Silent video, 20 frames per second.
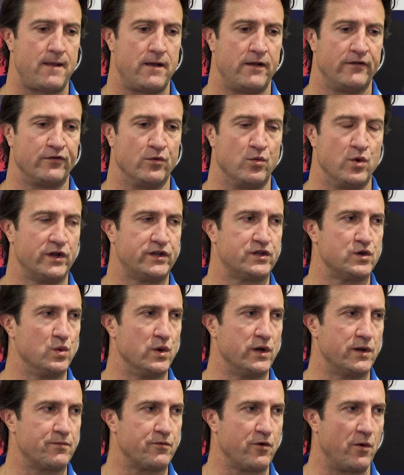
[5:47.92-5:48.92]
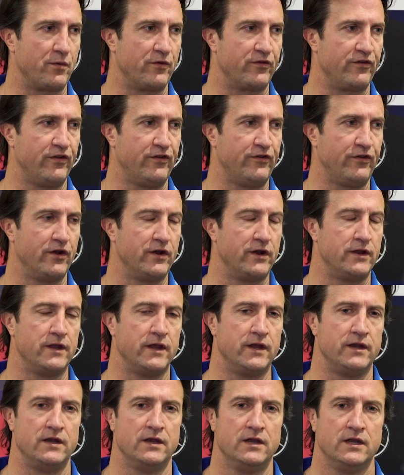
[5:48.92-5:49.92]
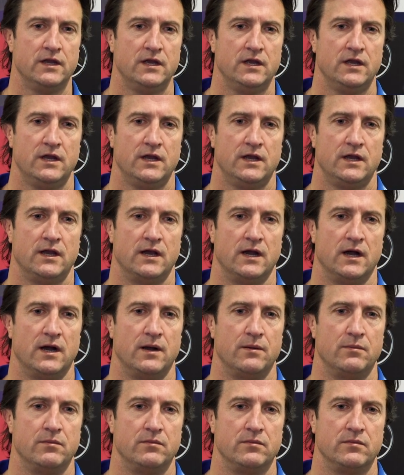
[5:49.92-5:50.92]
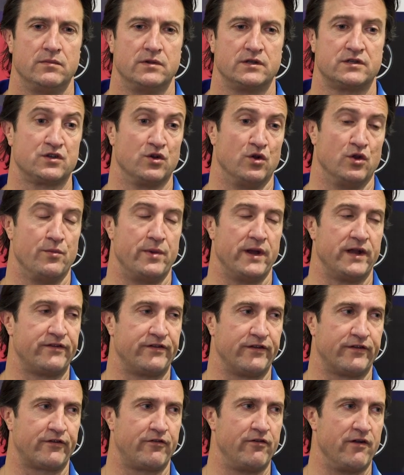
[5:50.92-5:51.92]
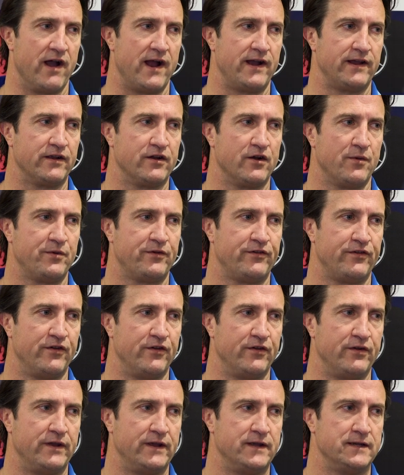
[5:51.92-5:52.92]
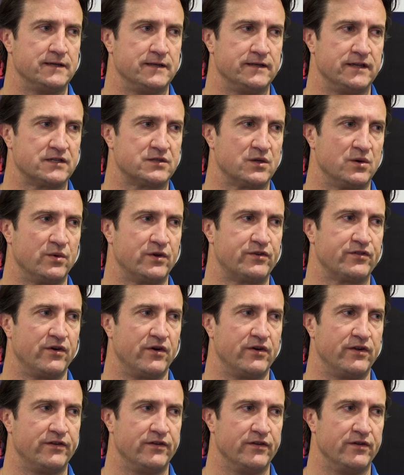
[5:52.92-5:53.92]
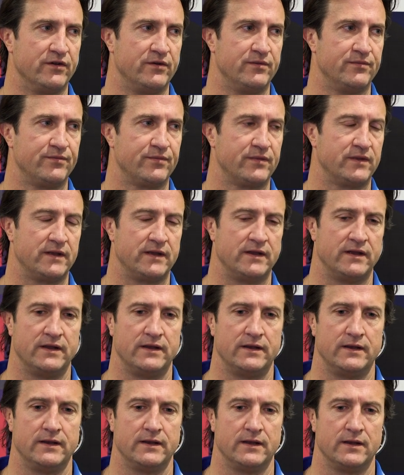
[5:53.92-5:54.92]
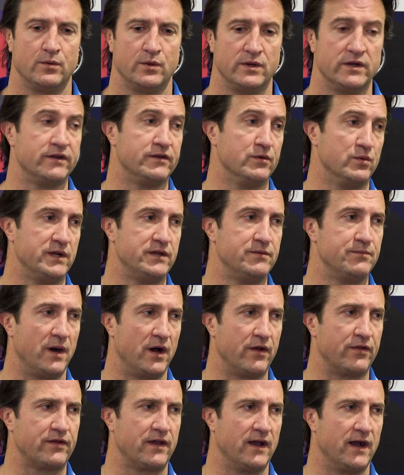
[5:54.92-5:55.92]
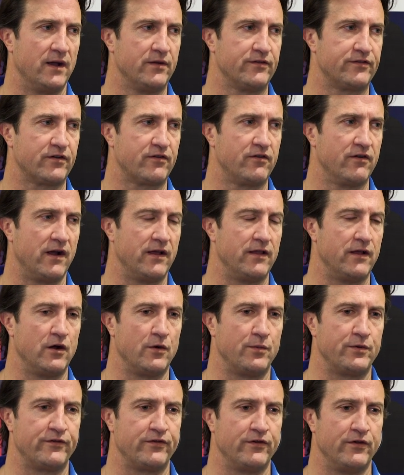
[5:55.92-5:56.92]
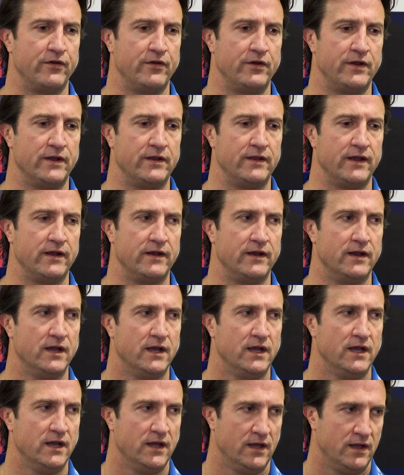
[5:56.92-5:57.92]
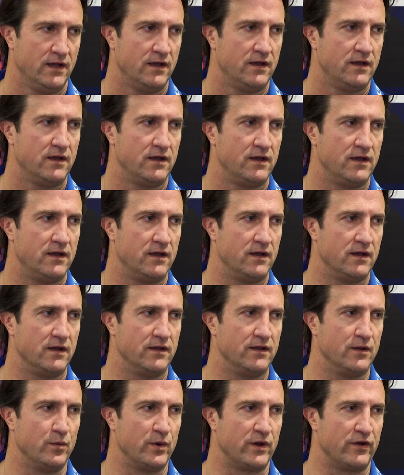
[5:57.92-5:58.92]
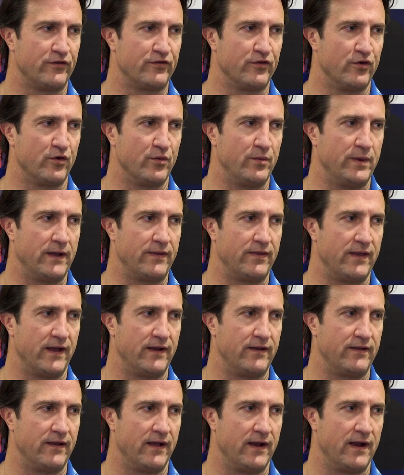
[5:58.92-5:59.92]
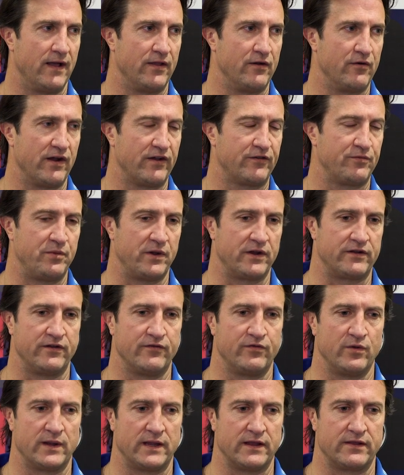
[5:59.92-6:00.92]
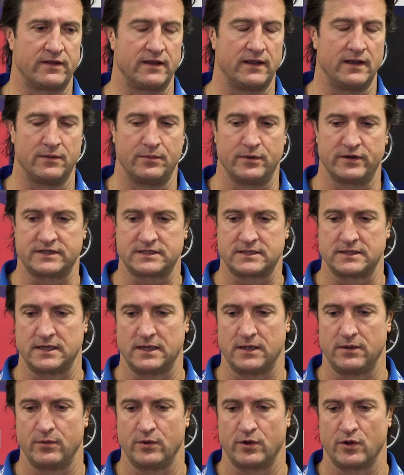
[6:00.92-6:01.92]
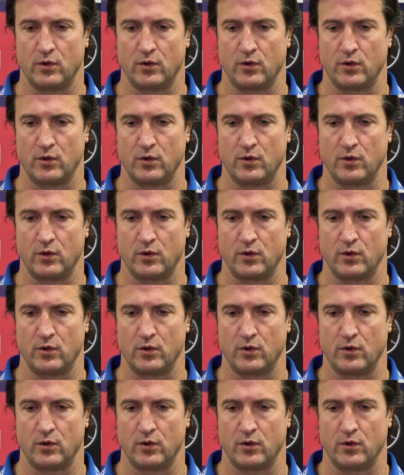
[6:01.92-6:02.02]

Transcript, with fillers: as a week to week proposition, and then um, it's all about just creating an opportunity, and that's what we're trying to do. And uh, we need to win both games to create that opportunity, and then and then we can talk about that, that other aspect if we get there. But uh, we've